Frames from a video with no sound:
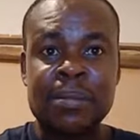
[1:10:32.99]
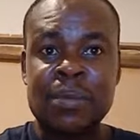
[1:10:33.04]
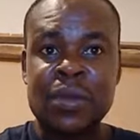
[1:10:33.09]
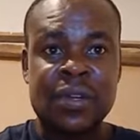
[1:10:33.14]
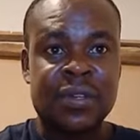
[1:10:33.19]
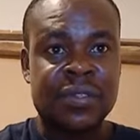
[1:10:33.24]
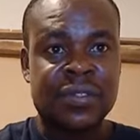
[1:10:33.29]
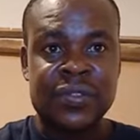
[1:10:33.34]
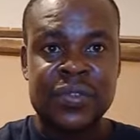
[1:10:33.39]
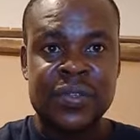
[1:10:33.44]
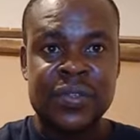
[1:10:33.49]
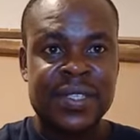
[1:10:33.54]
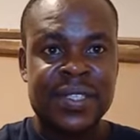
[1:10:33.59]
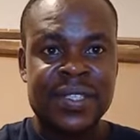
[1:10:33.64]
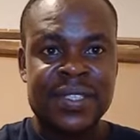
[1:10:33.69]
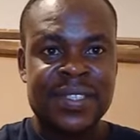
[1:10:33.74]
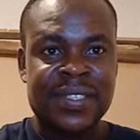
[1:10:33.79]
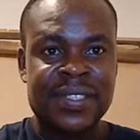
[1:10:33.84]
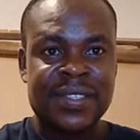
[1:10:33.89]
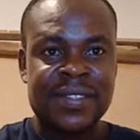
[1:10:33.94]

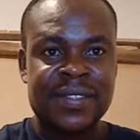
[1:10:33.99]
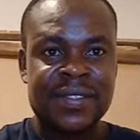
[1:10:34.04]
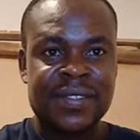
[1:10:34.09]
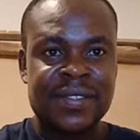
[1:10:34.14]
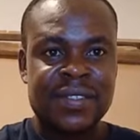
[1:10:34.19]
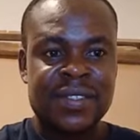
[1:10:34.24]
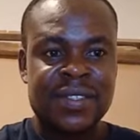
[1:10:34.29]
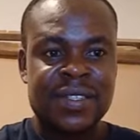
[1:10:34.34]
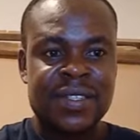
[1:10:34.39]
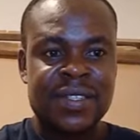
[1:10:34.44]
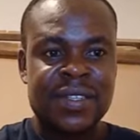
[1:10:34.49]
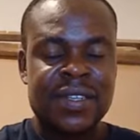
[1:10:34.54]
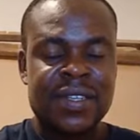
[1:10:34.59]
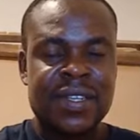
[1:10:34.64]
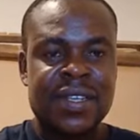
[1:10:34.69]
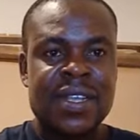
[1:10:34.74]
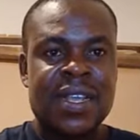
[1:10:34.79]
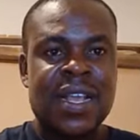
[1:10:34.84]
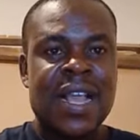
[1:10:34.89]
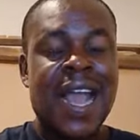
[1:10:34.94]
countries.
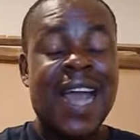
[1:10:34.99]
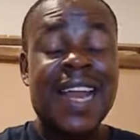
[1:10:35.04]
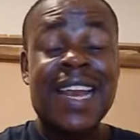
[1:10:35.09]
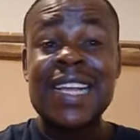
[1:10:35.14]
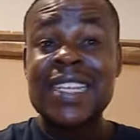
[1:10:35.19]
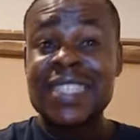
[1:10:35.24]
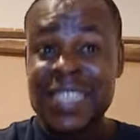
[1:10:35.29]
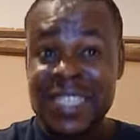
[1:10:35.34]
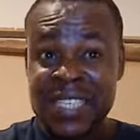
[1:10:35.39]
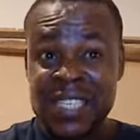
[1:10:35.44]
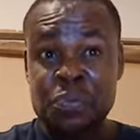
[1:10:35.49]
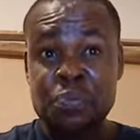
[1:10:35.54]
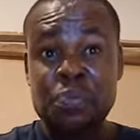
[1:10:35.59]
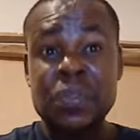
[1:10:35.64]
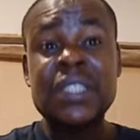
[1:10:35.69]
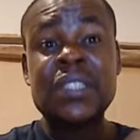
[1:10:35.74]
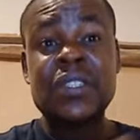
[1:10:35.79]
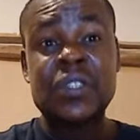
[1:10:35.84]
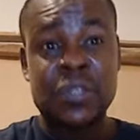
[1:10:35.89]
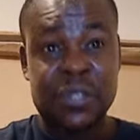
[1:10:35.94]
And as I
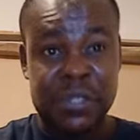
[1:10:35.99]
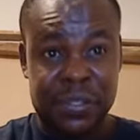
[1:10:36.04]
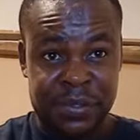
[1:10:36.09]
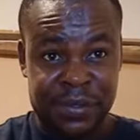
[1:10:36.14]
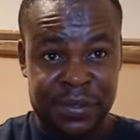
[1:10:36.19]
speak to you,